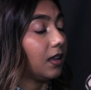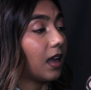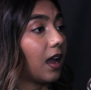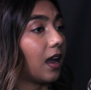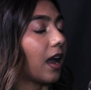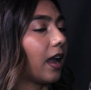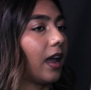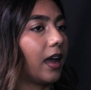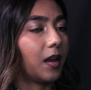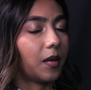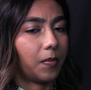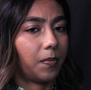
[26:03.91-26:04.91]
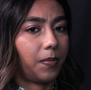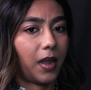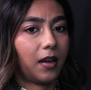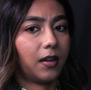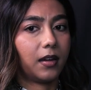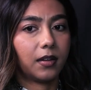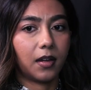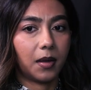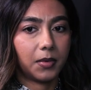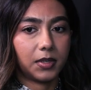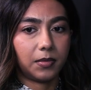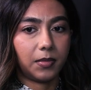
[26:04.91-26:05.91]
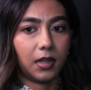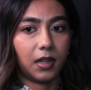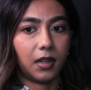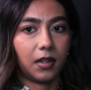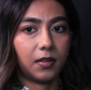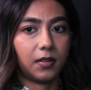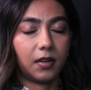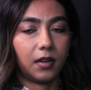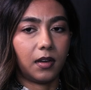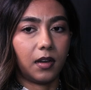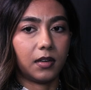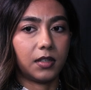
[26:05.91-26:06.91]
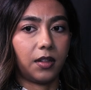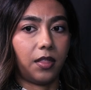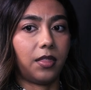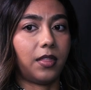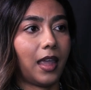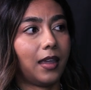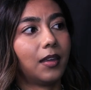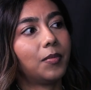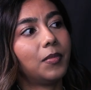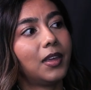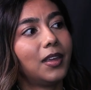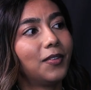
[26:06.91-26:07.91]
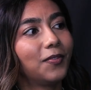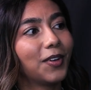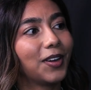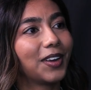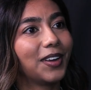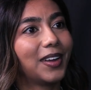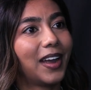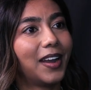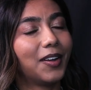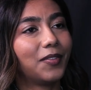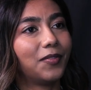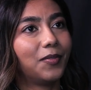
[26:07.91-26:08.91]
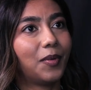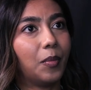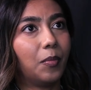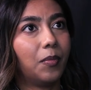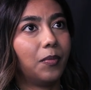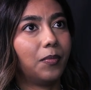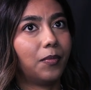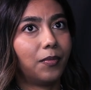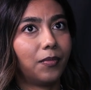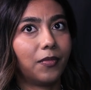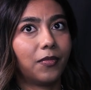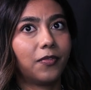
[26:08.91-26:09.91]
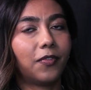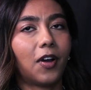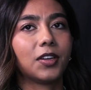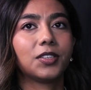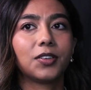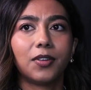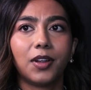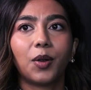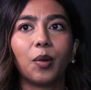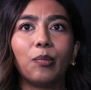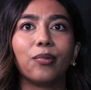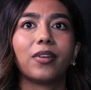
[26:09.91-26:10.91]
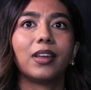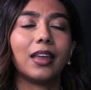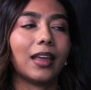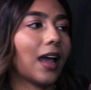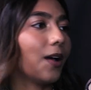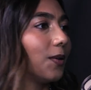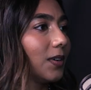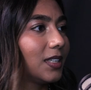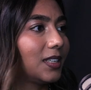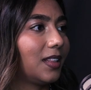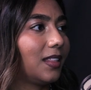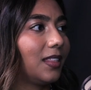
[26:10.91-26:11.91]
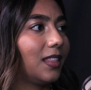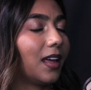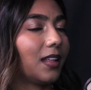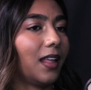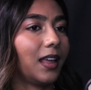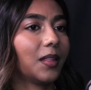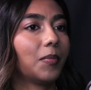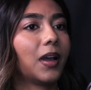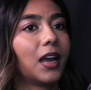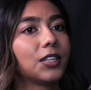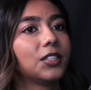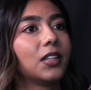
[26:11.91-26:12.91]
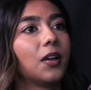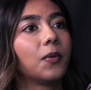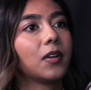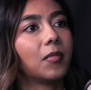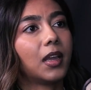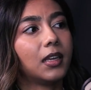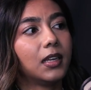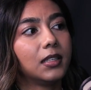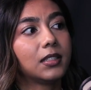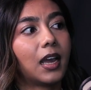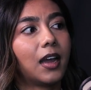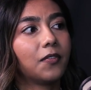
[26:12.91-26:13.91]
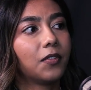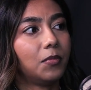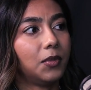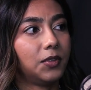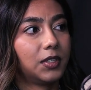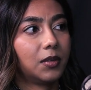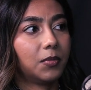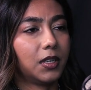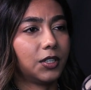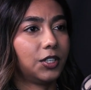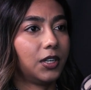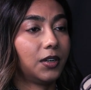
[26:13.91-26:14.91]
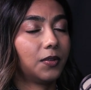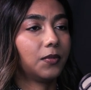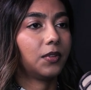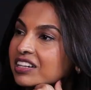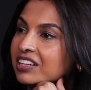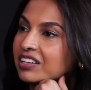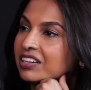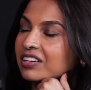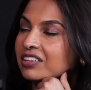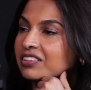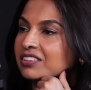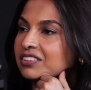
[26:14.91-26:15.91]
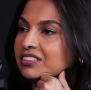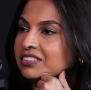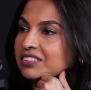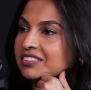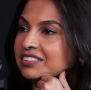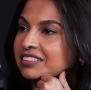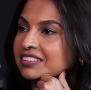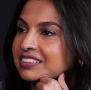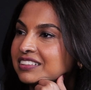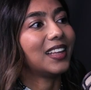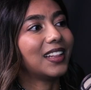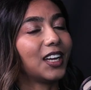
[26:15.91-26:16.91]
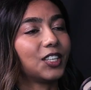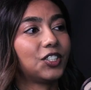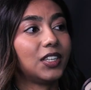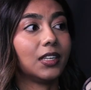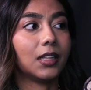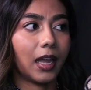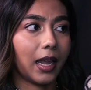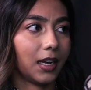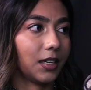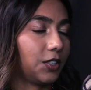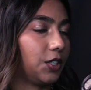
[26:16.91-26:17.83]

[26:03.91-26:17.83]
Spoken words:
Right? Yeah. I had a parent come to me to thank me for kind of fostering or bringing out that, like, the passion that one of my kids had for music, because she didn't really know that was something that she liked.